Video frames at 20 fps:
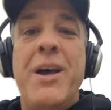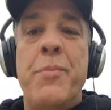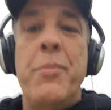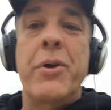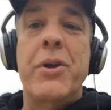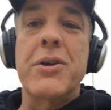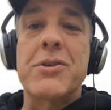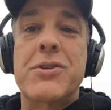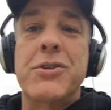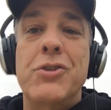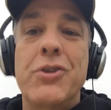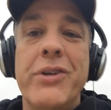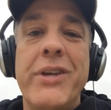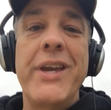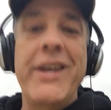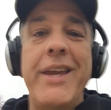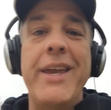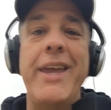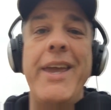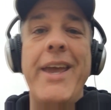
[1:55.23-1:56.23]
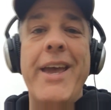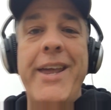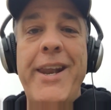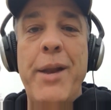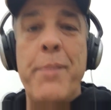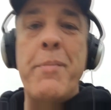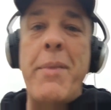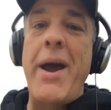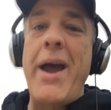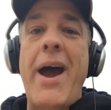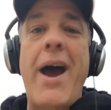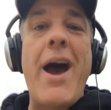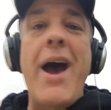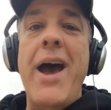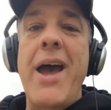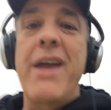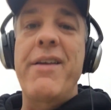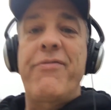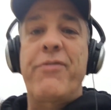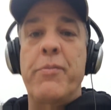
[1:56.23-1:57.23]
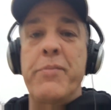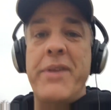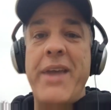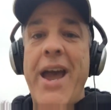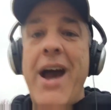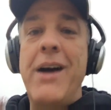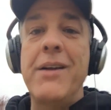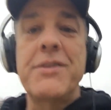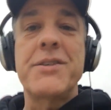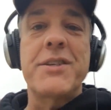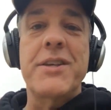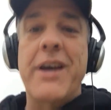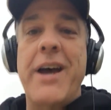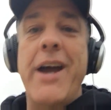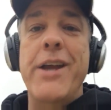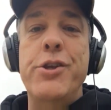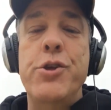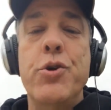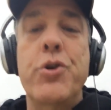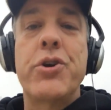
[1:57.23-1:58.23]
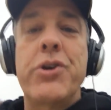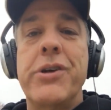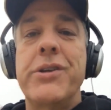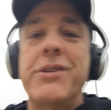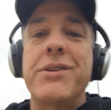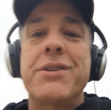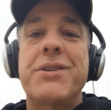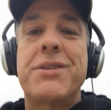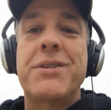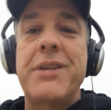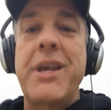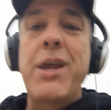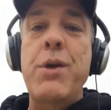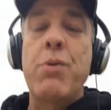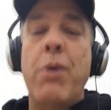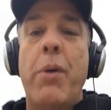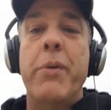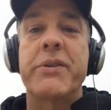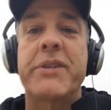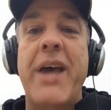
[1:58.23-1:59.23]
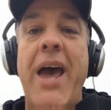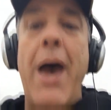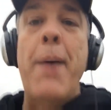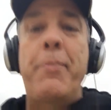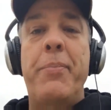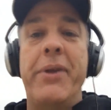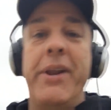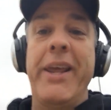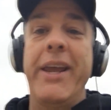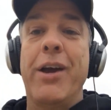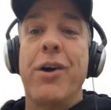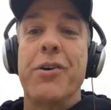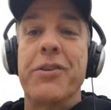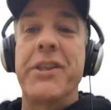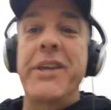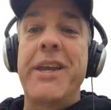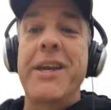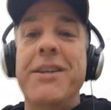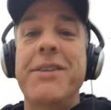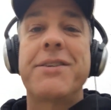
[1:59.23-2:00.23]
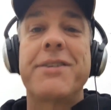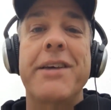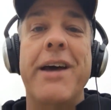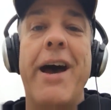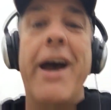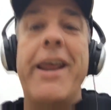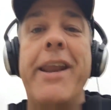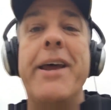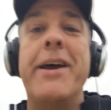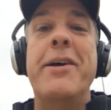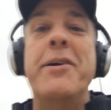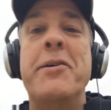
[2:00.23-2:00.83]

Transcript: Because looking in at my eye from the outside, you couldn't see what was happening on the inside.